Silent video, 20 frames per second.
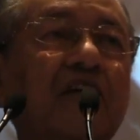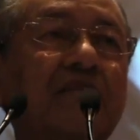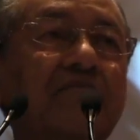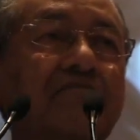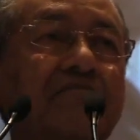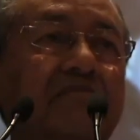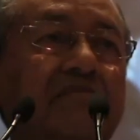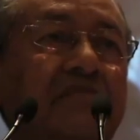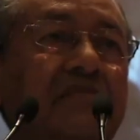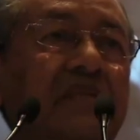
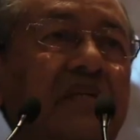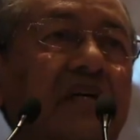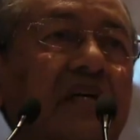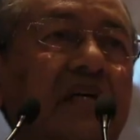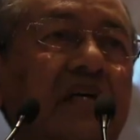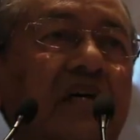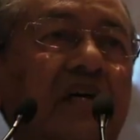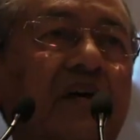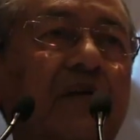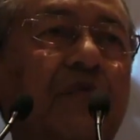but this
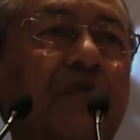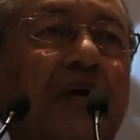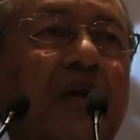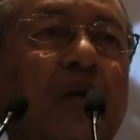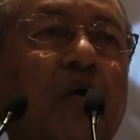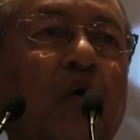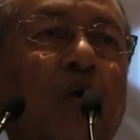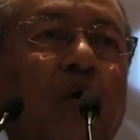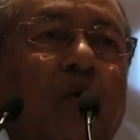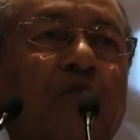
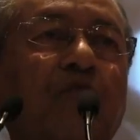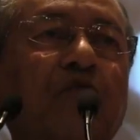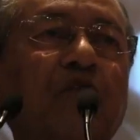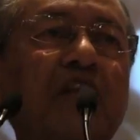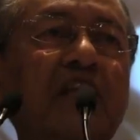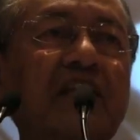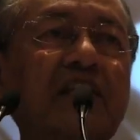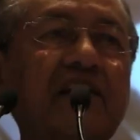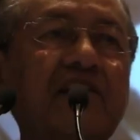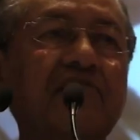forum
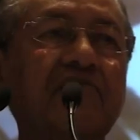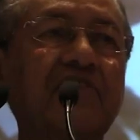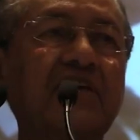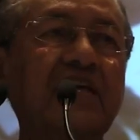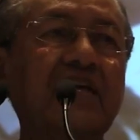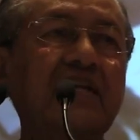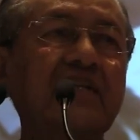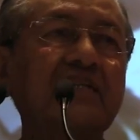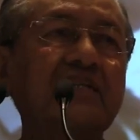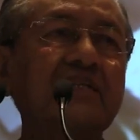will
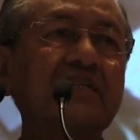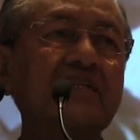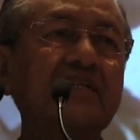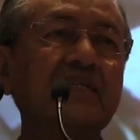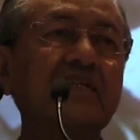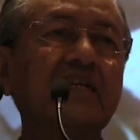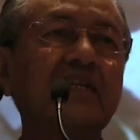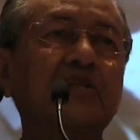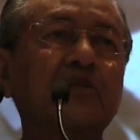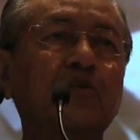hopefully
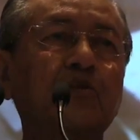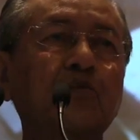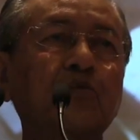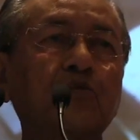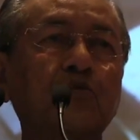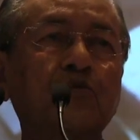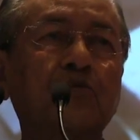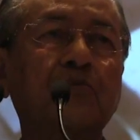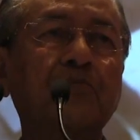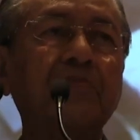
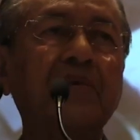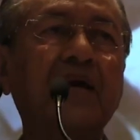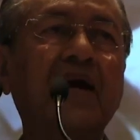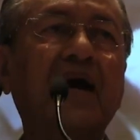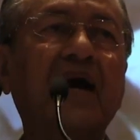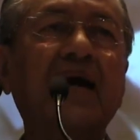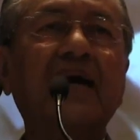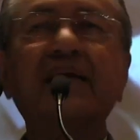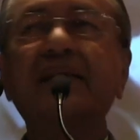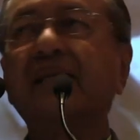reveal the
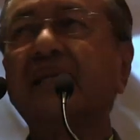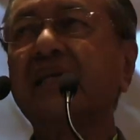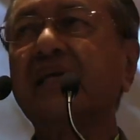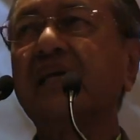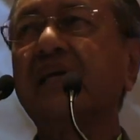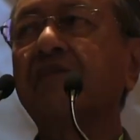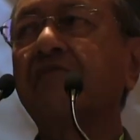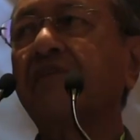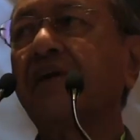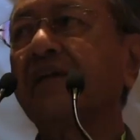
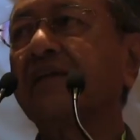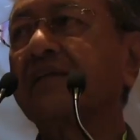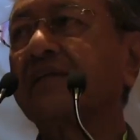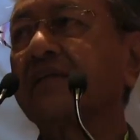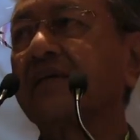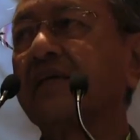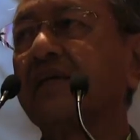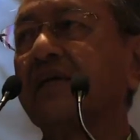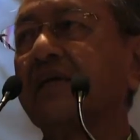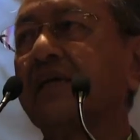truth
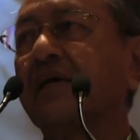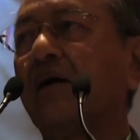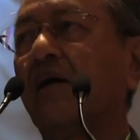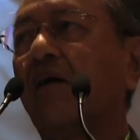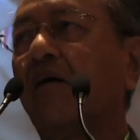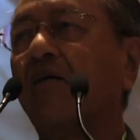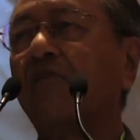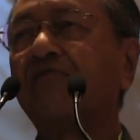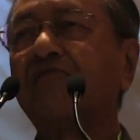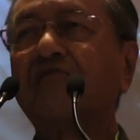behind the
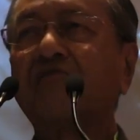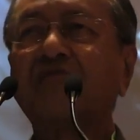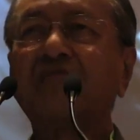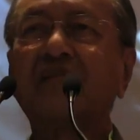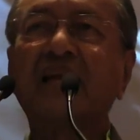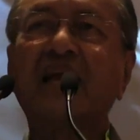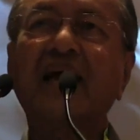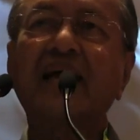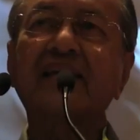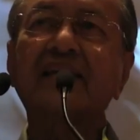event
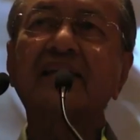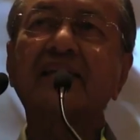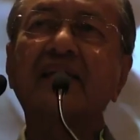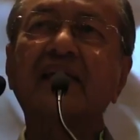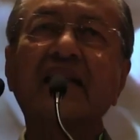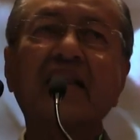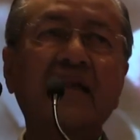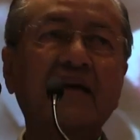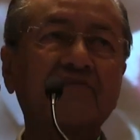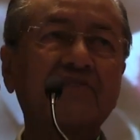
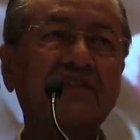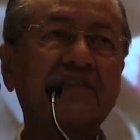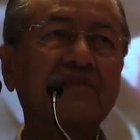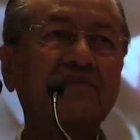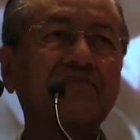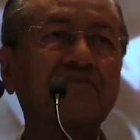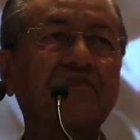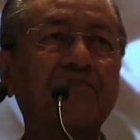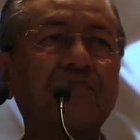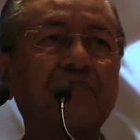of
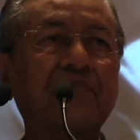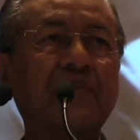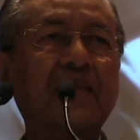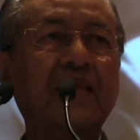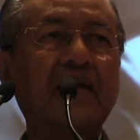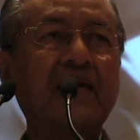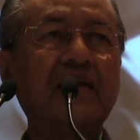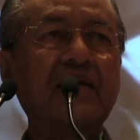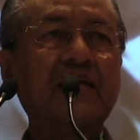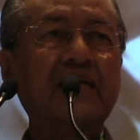
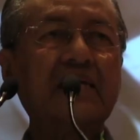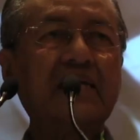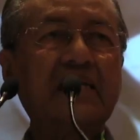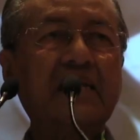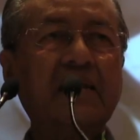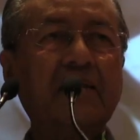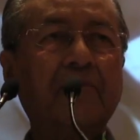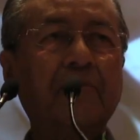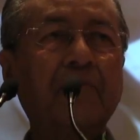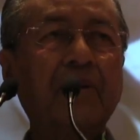9/11.
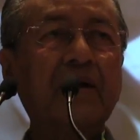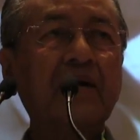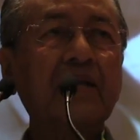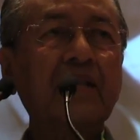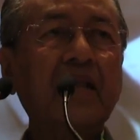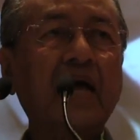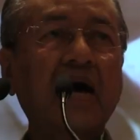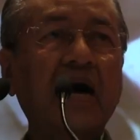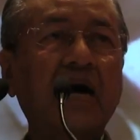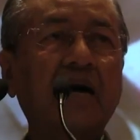
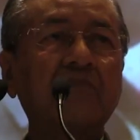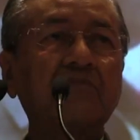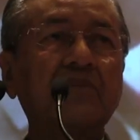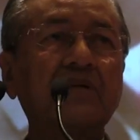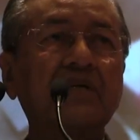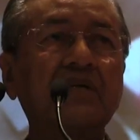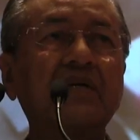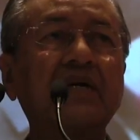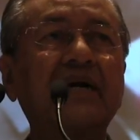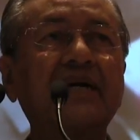The
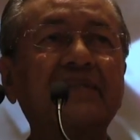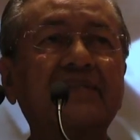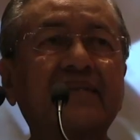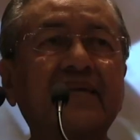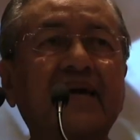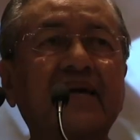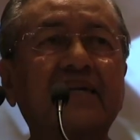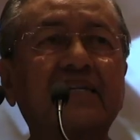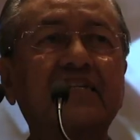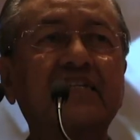Pearl
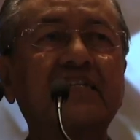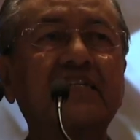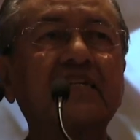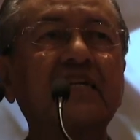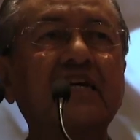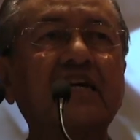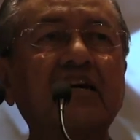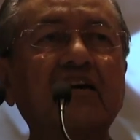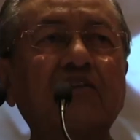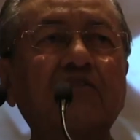
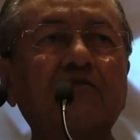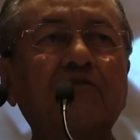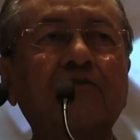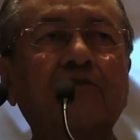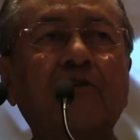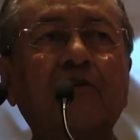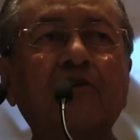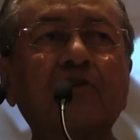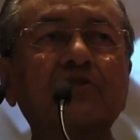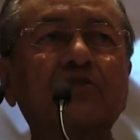Harbor
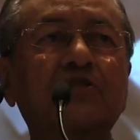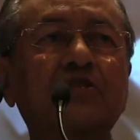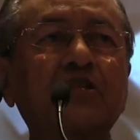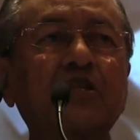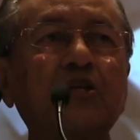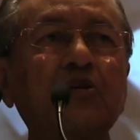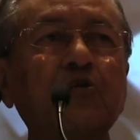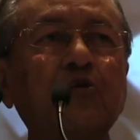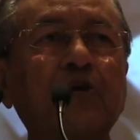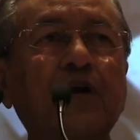attacks
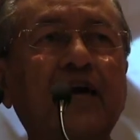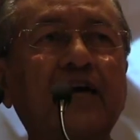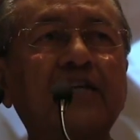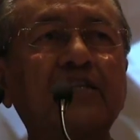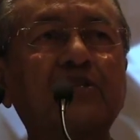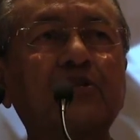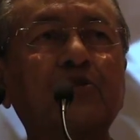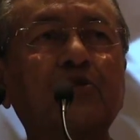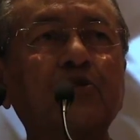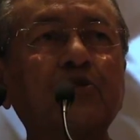
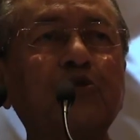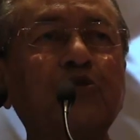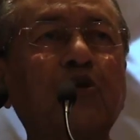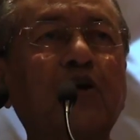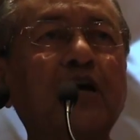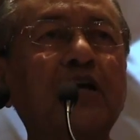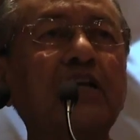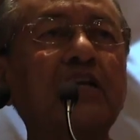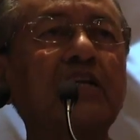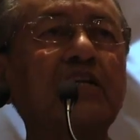forced the
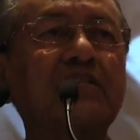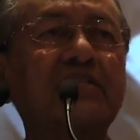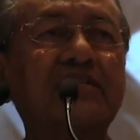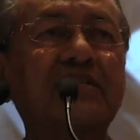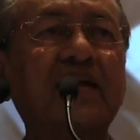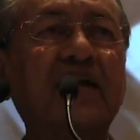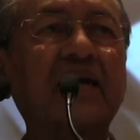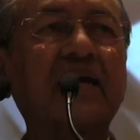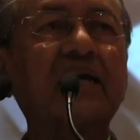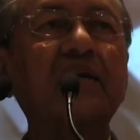US
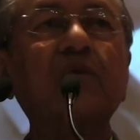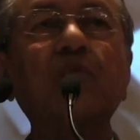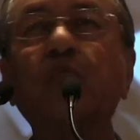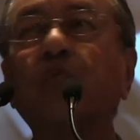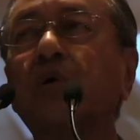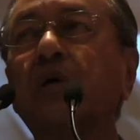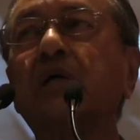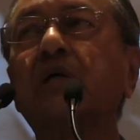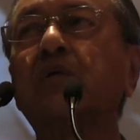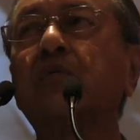to
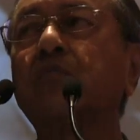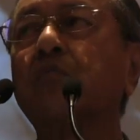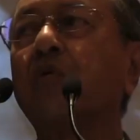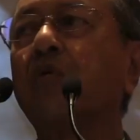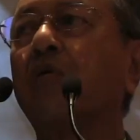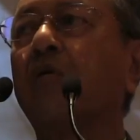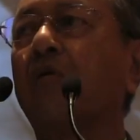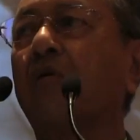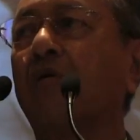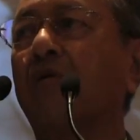join the
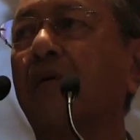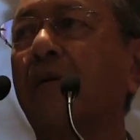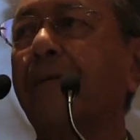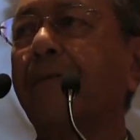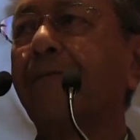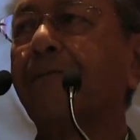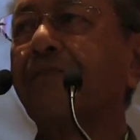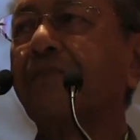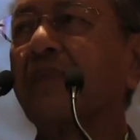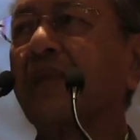Second
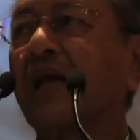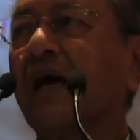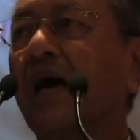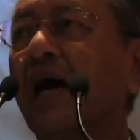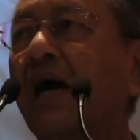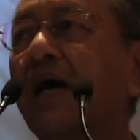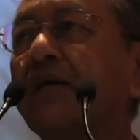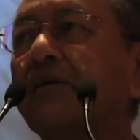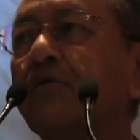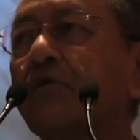World War.